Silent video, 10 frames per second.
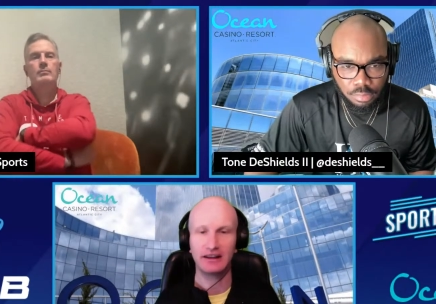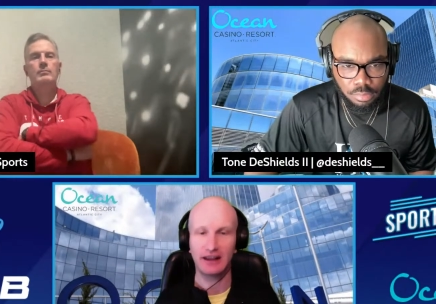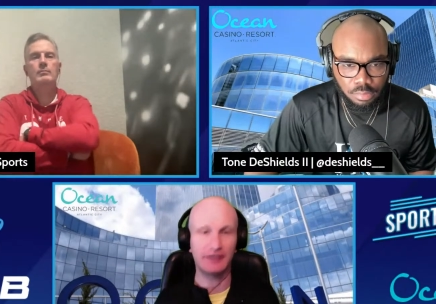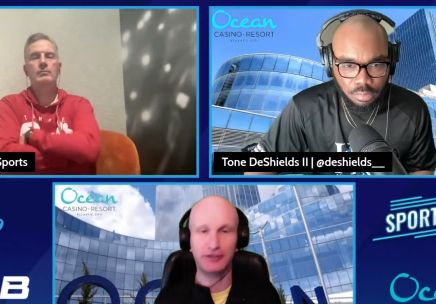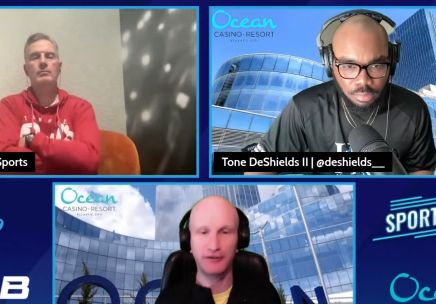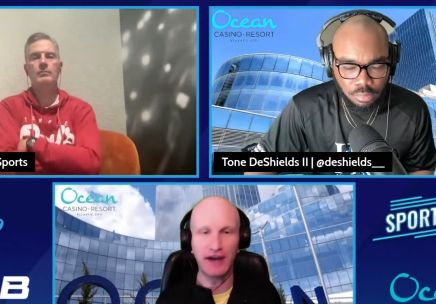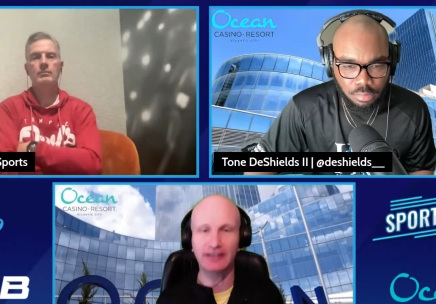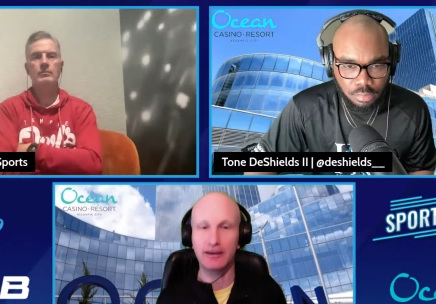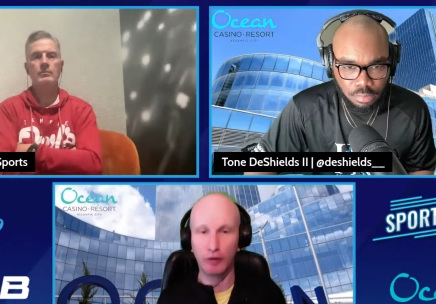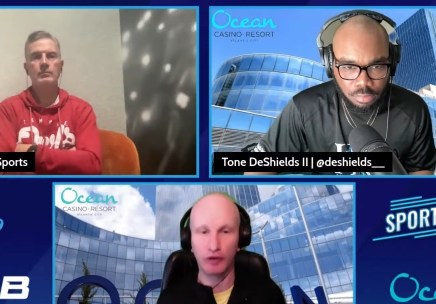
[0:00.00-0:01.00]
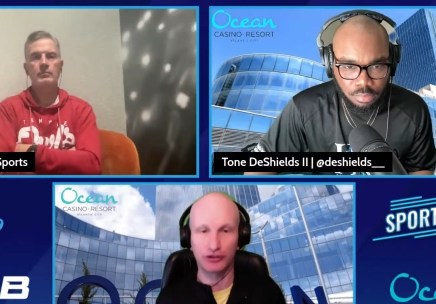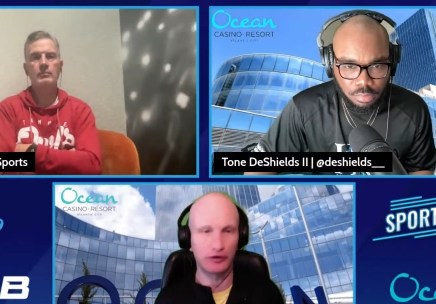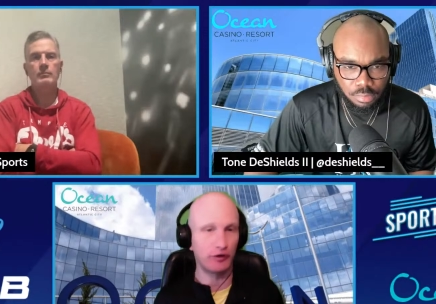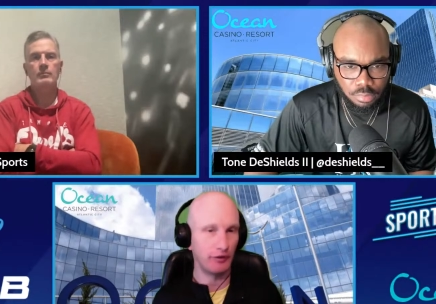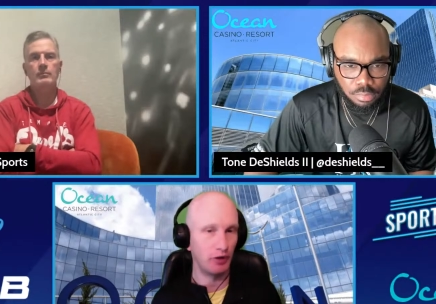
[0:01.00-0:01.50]
Speaker 1: It's the fact he wasn't
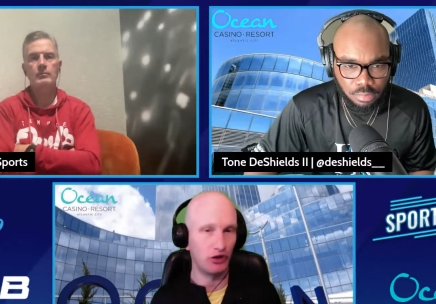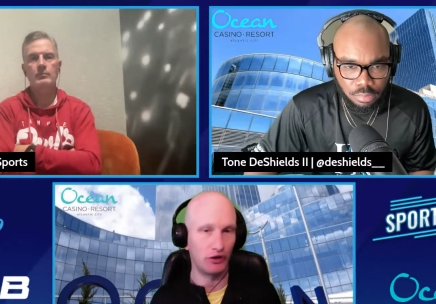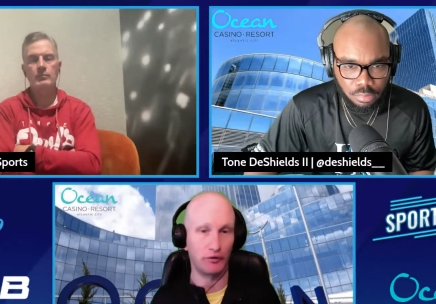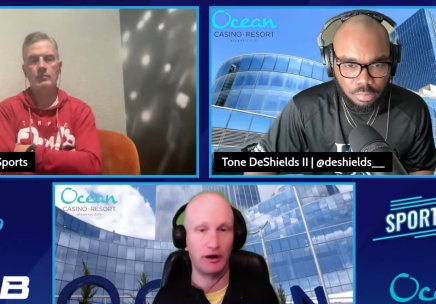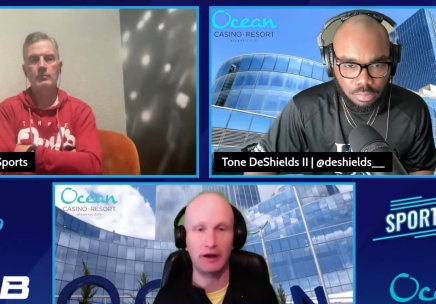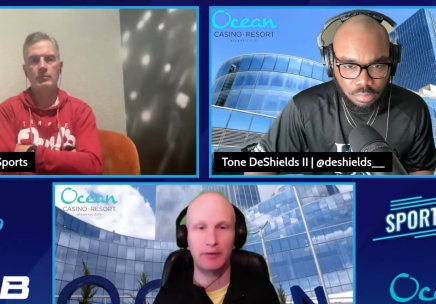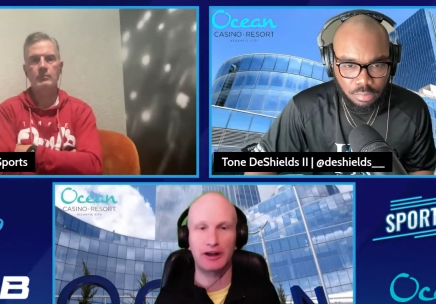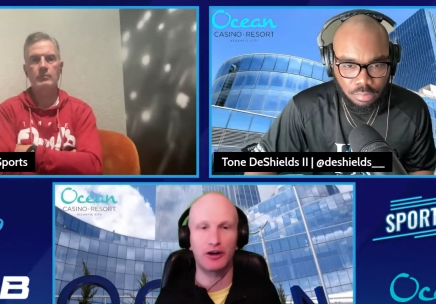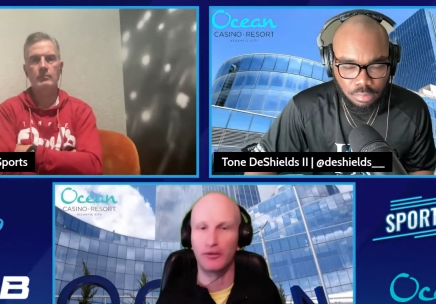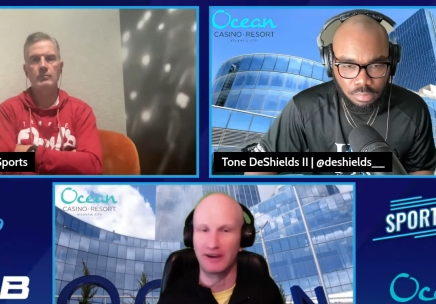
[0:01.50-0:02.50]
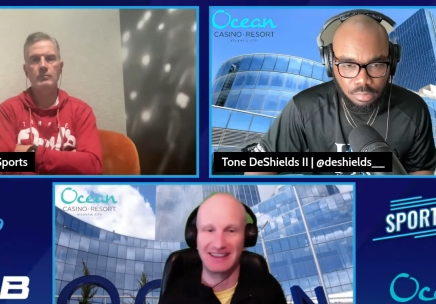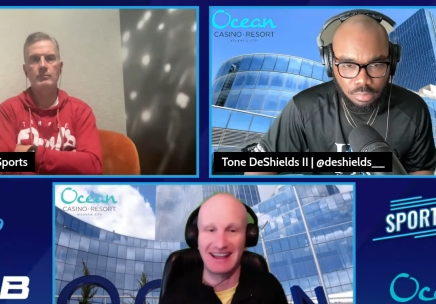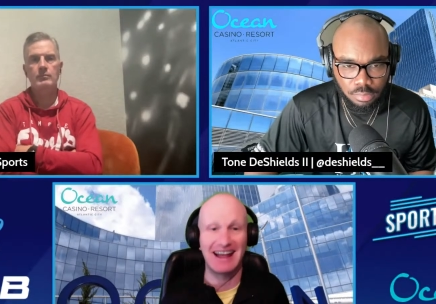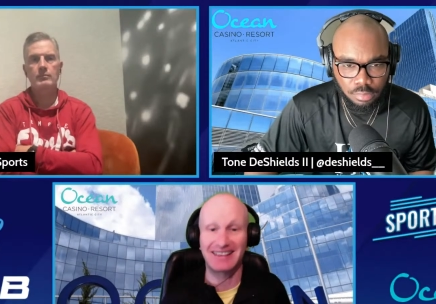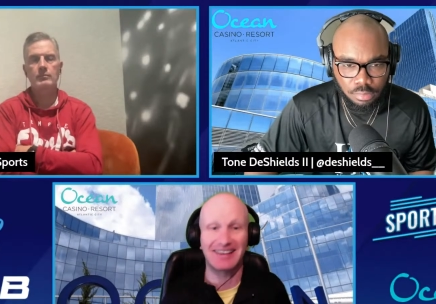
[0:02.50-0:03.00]
turning the ball over. Everybody called him like
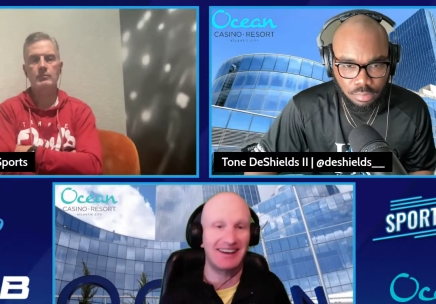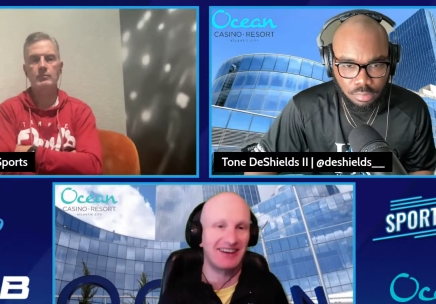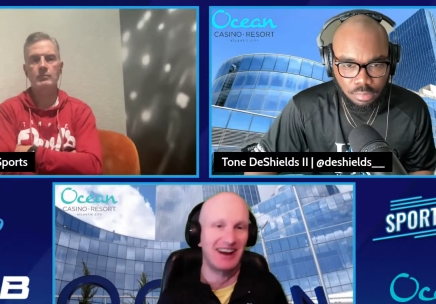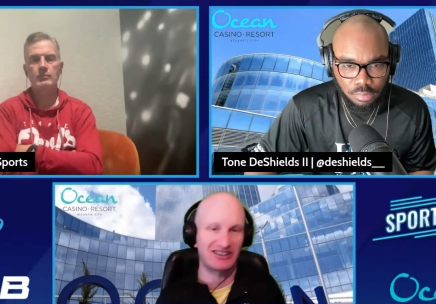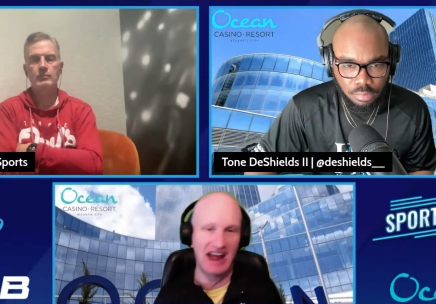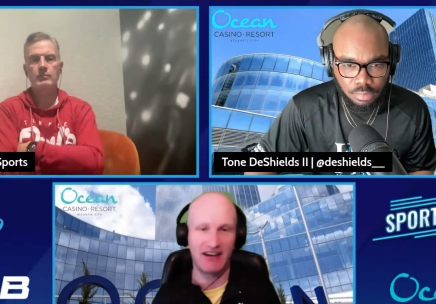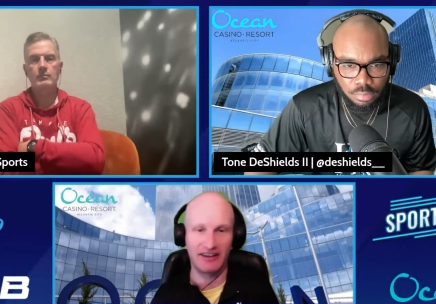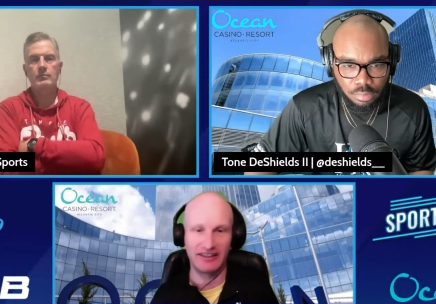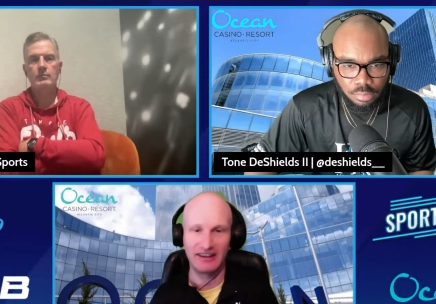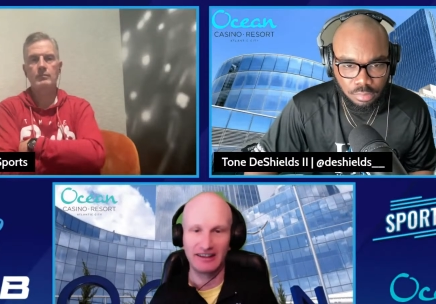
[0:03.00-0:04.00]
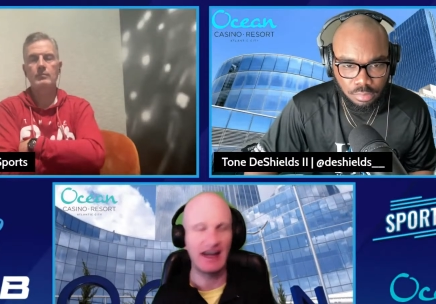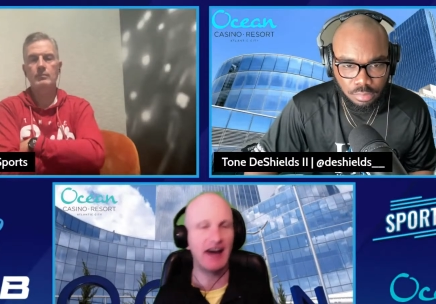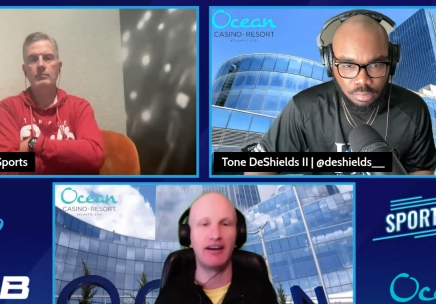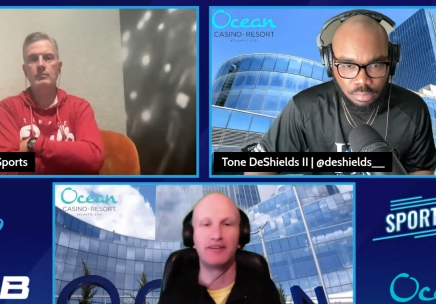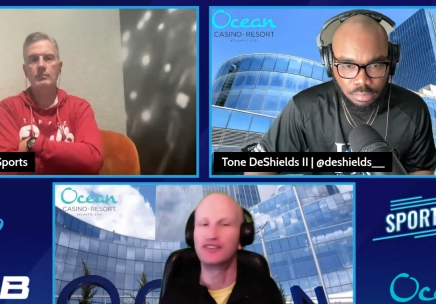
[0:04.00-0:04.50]
the anti-Josh Allen.
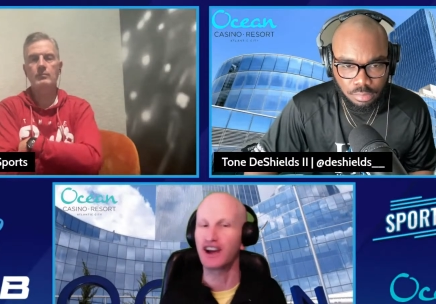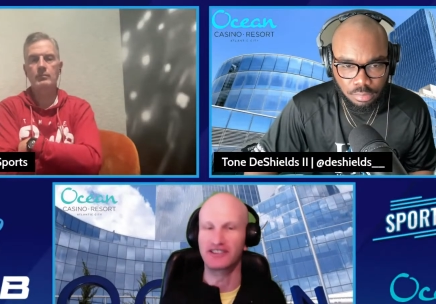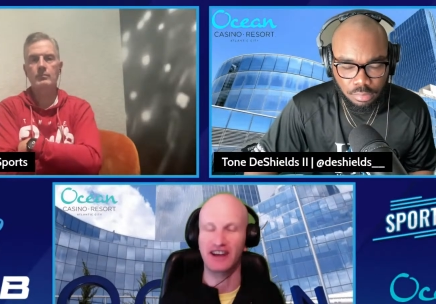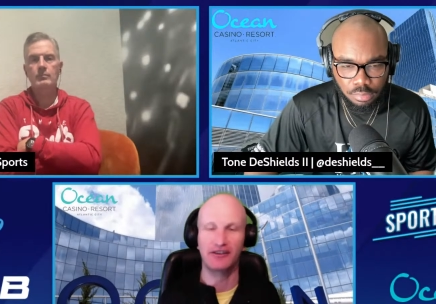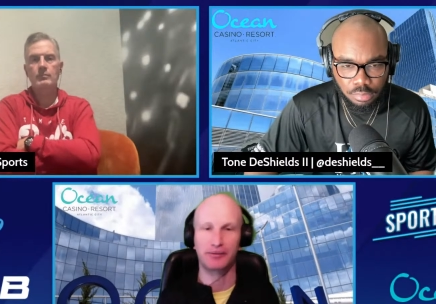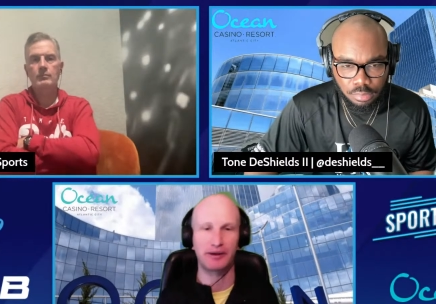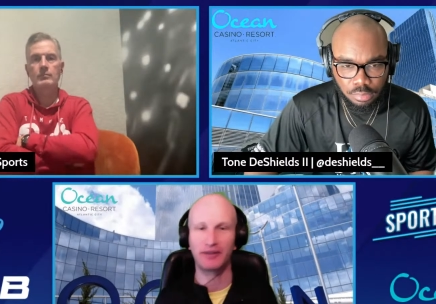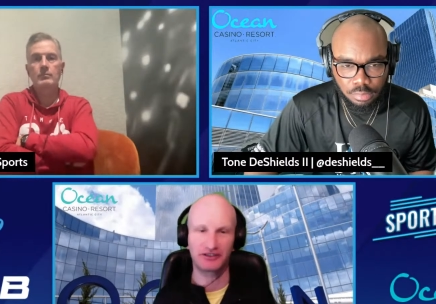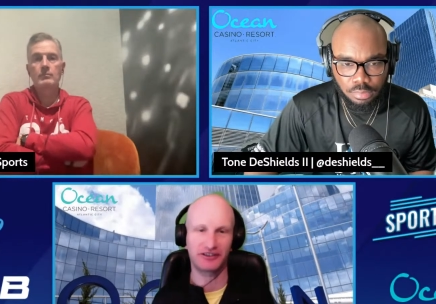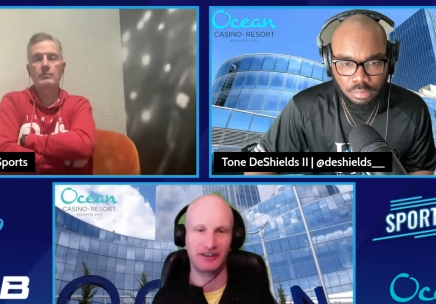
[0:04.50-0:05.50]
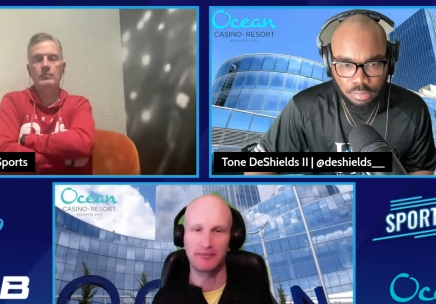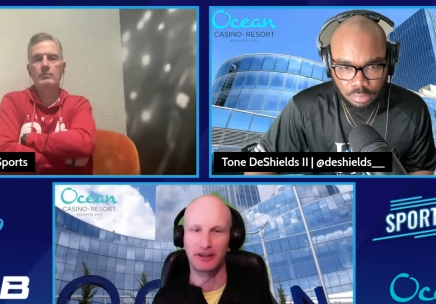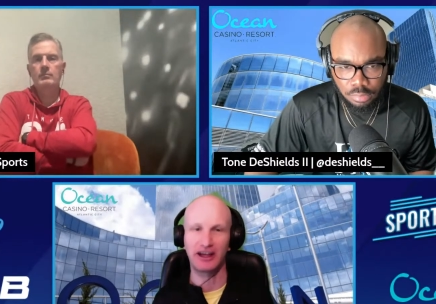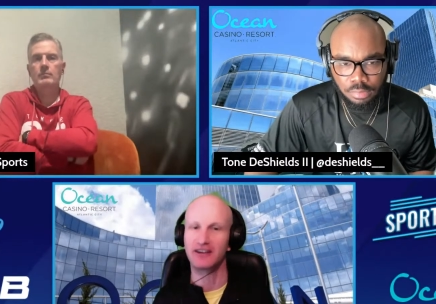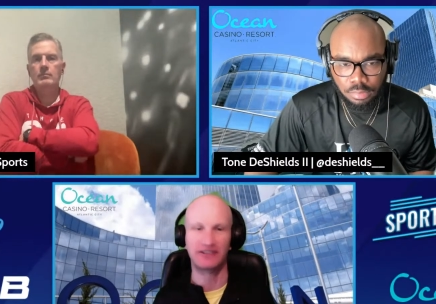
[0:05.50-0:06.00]
Now him and Josh Allen are pretty much the same
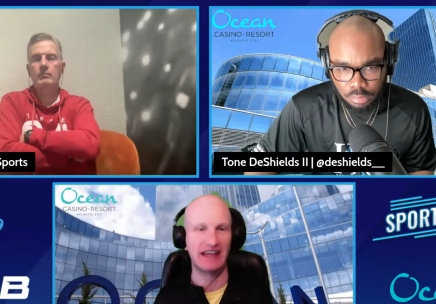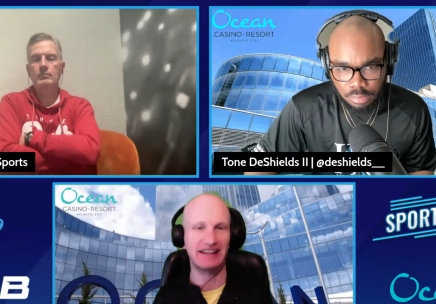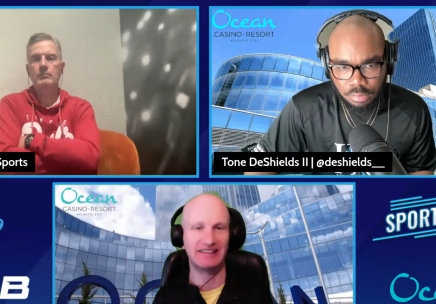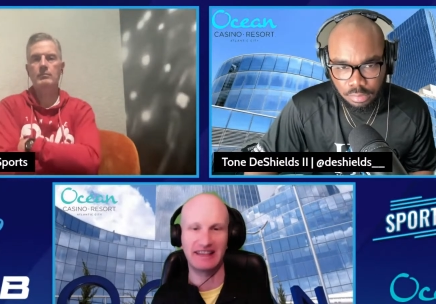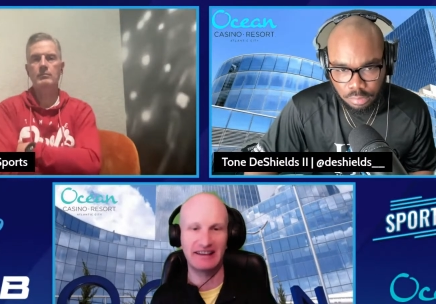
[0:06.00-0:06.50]
player. They